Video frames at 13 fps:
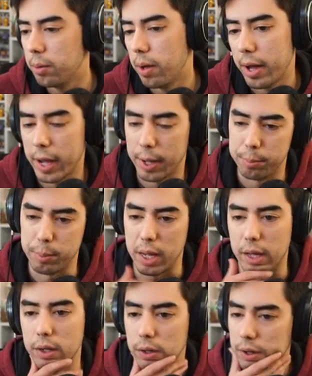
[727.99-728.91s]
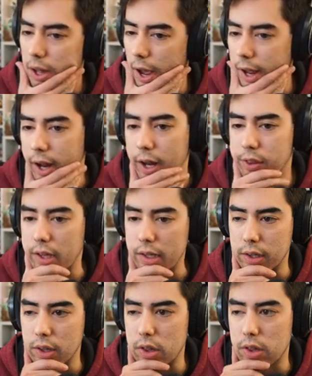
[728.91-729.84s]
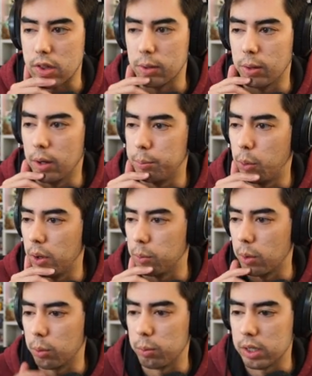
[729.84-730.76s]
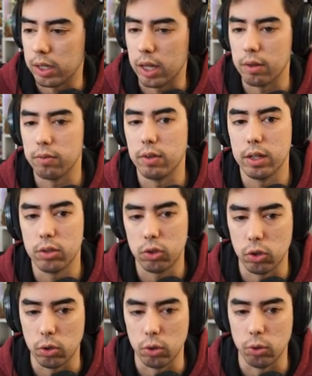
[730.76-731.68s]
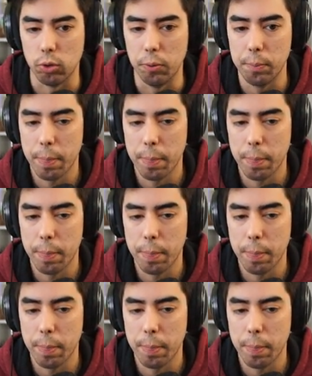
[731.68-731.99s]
Ah man. I, think this is a, a point where we give it to